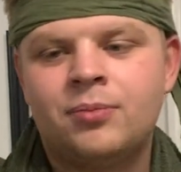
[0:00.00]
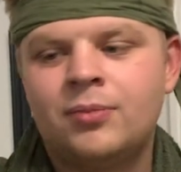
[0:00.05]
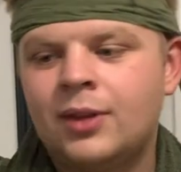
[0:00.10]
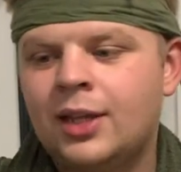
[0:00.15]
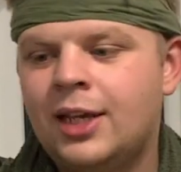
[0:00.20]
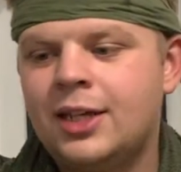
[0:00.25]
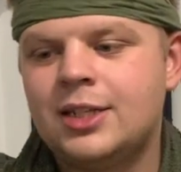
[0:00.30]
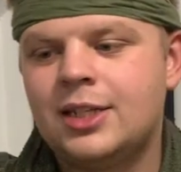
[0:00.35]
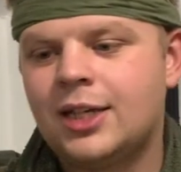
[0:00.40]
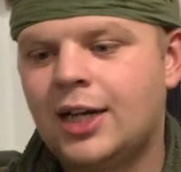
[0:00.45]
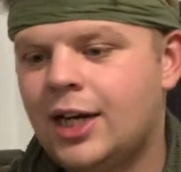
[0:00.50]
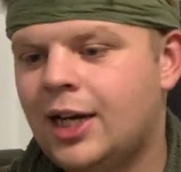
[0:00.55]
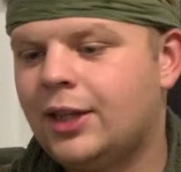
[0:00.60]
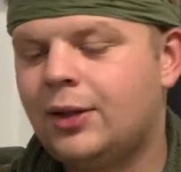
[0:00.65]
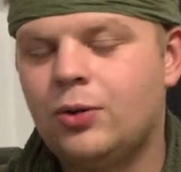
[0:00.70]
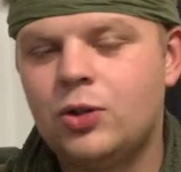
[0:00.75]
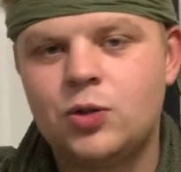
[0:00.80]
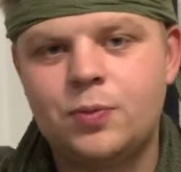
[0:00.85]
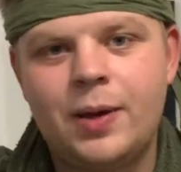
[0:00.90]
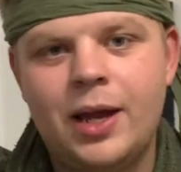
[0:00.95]
He's the kind of
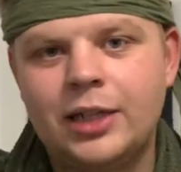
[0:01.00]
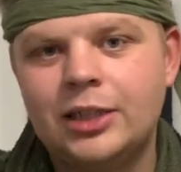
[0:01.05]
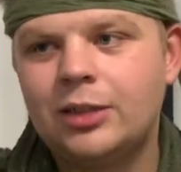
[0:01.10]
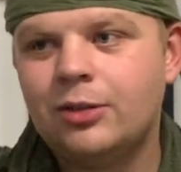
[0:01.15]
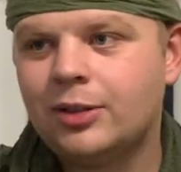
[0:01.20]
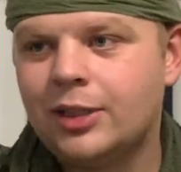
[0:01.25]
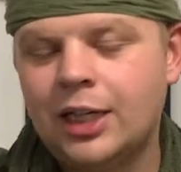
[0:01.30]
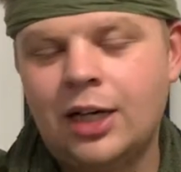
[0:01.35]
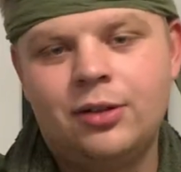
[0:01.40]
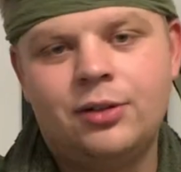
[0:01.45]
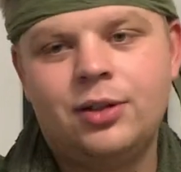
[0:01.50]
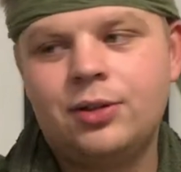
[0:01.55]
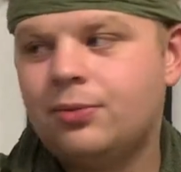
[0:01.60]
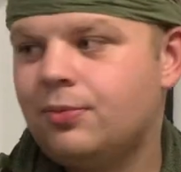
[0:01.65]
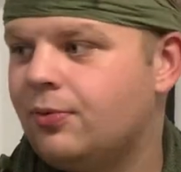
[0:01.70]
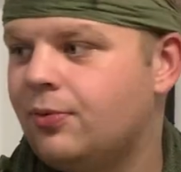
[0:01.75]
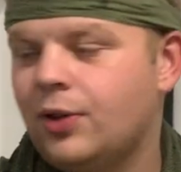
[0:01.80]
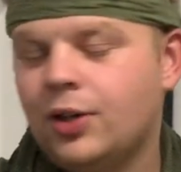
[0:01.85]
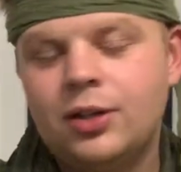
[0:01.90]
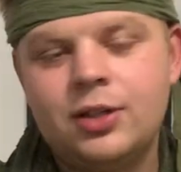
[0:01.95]
douchebag that'll count his
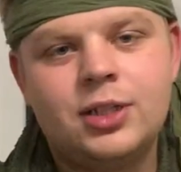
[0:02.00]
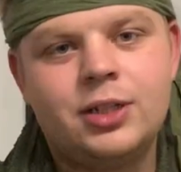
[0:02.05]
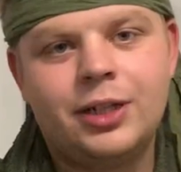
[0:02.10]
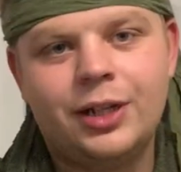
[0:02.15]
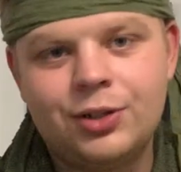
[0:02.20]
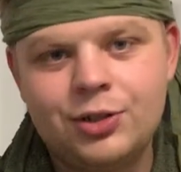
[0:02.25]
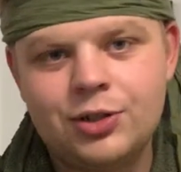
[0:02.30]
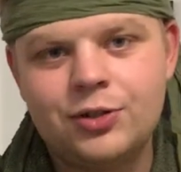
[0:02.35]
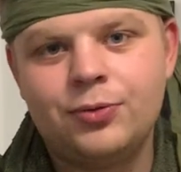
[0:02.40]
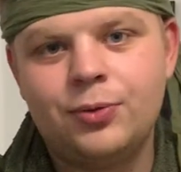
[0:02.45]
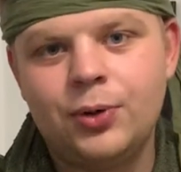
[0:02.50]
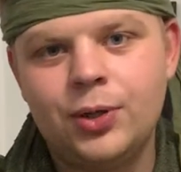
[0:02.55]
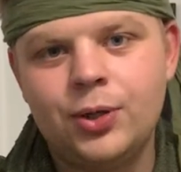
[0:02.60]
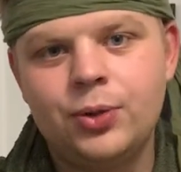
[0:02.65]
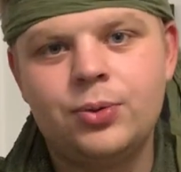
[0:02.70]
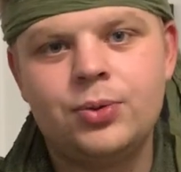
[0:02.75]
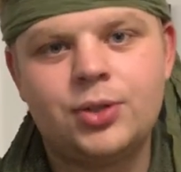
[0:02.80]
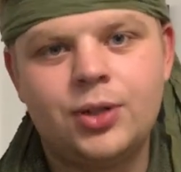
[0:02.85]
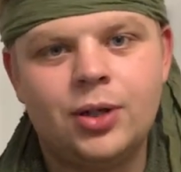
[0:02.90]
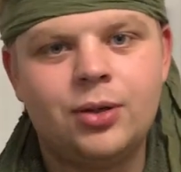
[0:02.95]
fucking stitches for
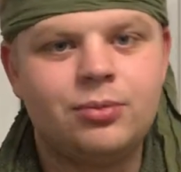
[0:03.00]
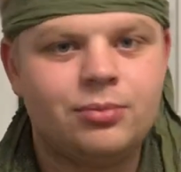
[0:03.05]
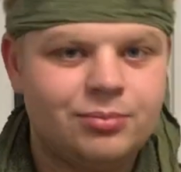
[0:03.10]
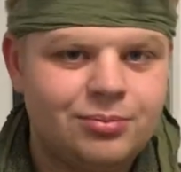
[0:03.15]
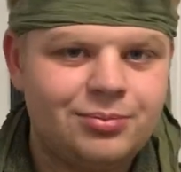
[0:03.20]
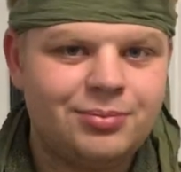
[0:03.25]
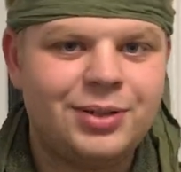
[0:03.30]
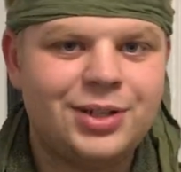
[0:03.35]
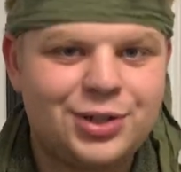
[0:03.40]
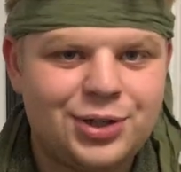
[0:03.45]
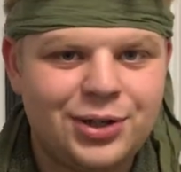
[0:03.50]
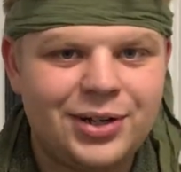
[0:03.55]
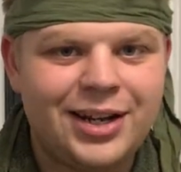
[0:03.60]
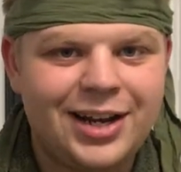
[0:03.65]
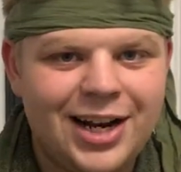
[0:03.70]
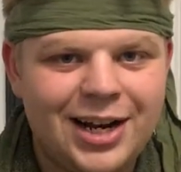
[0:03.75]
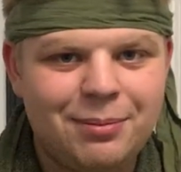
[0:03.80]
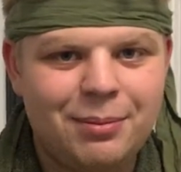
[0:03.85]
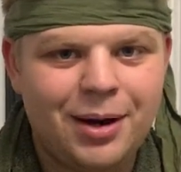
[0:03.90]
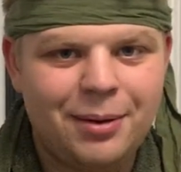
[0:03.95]
you, so be sure to
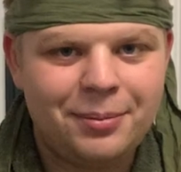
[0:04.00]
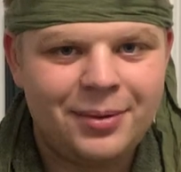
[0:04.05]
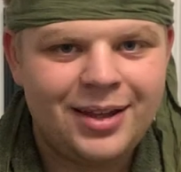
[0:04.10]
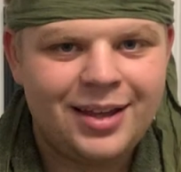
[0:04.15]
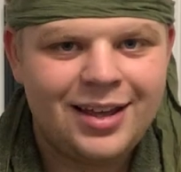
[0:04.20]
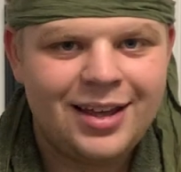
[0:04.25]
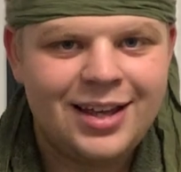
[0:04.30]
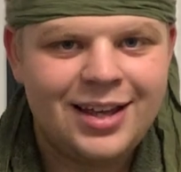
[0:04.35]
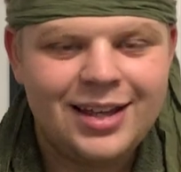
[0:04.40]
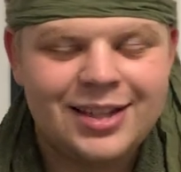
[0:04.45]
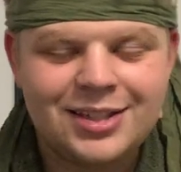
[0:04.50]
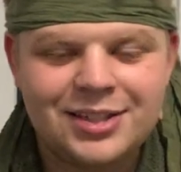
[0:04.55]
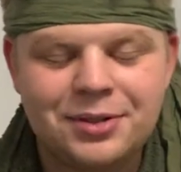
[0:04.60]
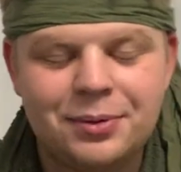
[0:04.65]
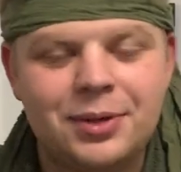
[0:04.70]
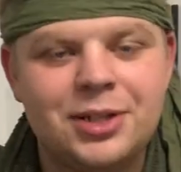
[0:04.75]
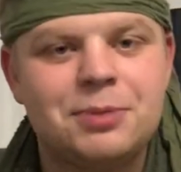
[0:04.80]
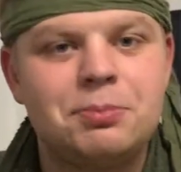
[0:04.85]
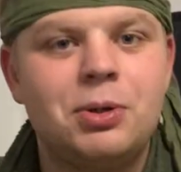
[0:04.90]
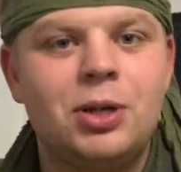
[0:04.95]
hit him up. So
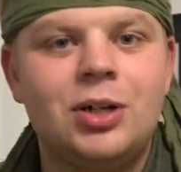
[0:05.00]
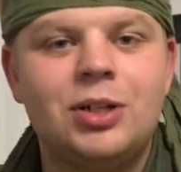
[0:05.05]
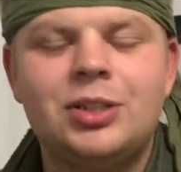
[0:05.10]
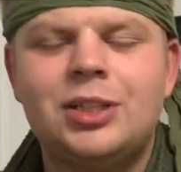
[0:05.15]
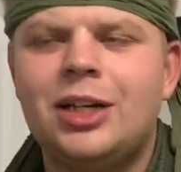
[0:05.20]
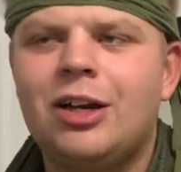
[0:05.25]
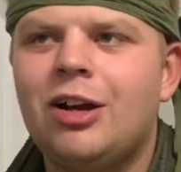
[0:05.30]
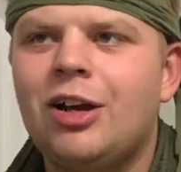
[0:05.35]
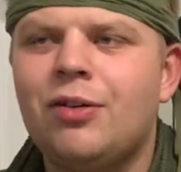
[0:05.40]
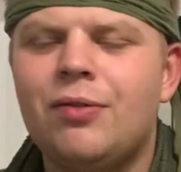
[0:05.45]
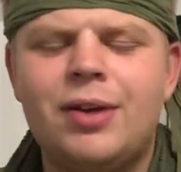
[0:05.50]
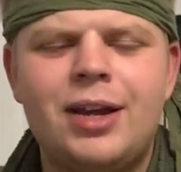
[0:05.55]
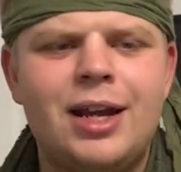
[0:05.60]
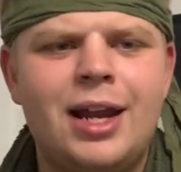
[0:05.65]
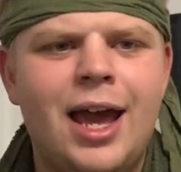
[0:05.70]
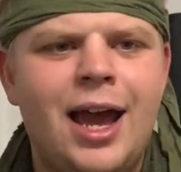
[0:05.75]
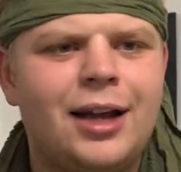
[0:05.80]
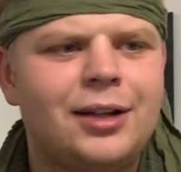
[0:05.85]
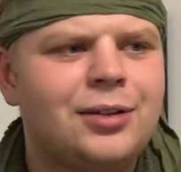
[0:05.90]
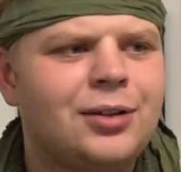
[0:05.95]
it is military
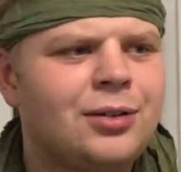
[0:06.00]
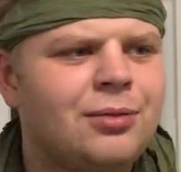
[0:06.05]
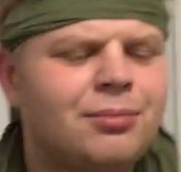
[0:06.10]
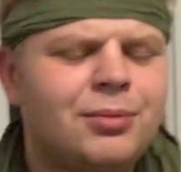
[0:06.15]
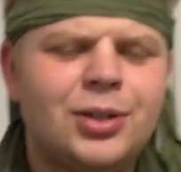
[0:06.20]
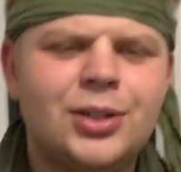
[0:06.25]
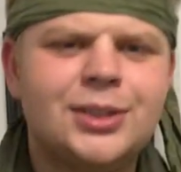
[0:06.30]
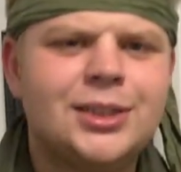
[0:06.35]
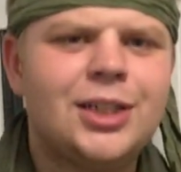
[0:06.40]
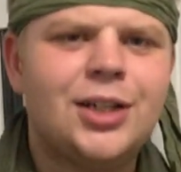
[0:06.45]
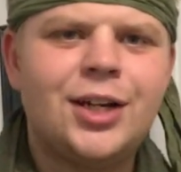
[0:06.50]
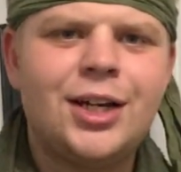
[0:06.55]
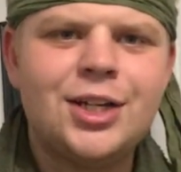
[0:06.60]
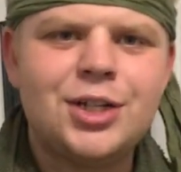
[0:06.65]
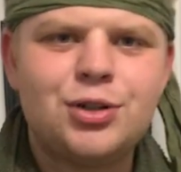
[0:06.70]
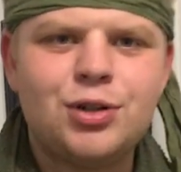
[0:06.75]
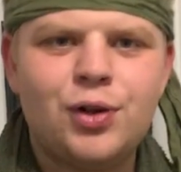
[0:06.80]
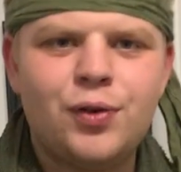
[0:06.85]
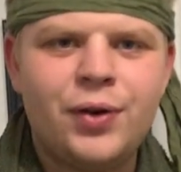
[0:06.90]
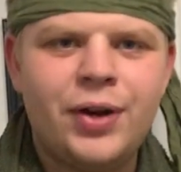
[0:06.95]
reenactor, military
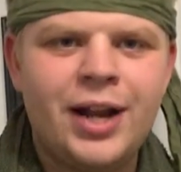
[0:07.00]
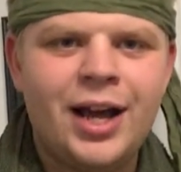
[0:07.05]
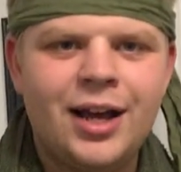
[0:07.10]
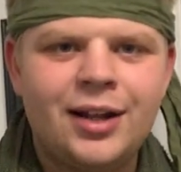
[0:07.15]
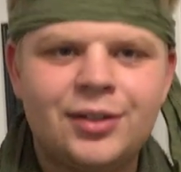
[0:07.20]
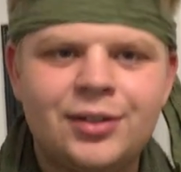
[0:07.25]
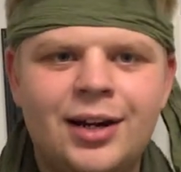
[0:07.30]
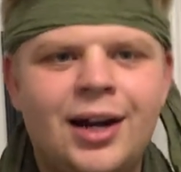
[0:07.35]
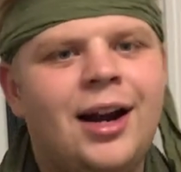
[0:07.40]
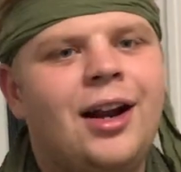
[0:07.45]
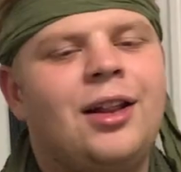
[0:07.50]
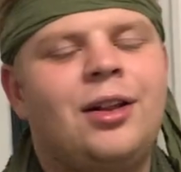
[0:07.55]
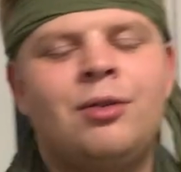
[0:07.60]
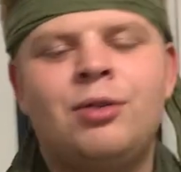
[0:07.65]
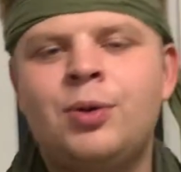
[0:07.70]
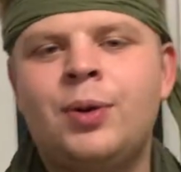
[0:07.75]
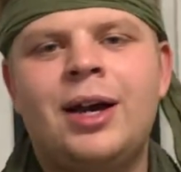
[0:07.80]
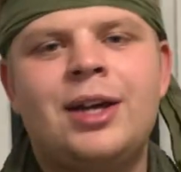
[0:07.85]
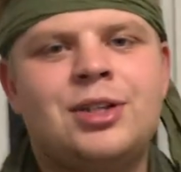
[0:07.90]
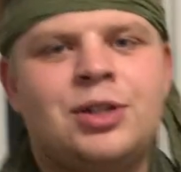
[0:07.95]
history reenactor. I don't know,
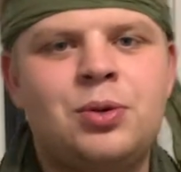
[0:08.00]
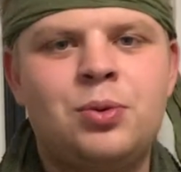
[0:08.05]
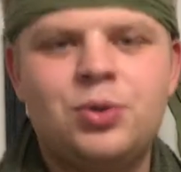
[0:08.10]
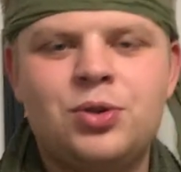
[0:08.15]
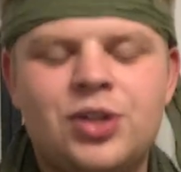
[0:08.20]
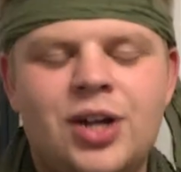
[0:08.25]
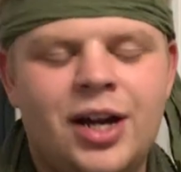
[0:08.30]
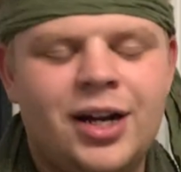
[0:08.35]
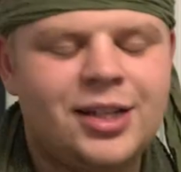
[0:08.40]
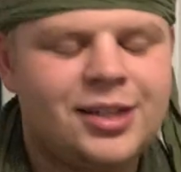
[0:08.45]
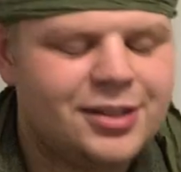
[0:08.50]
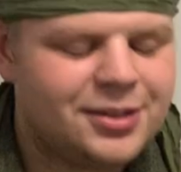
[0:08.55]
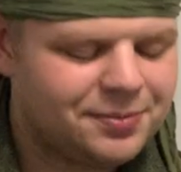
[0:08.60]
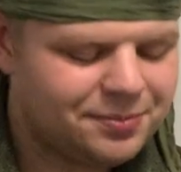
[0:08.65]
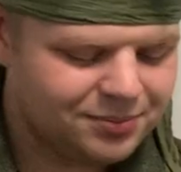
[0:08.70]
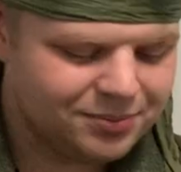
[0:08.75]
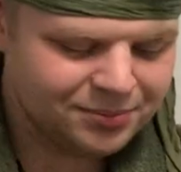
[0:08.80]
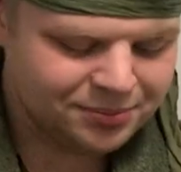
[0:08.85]
you guys know who John is.